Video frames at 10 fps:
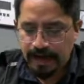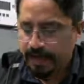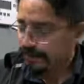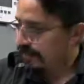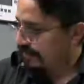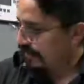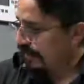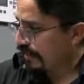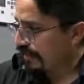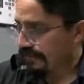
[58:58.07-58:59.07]
The
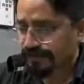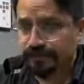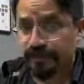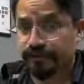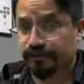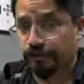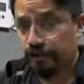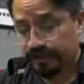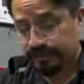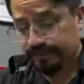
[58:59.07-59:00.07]
generator is gonna start.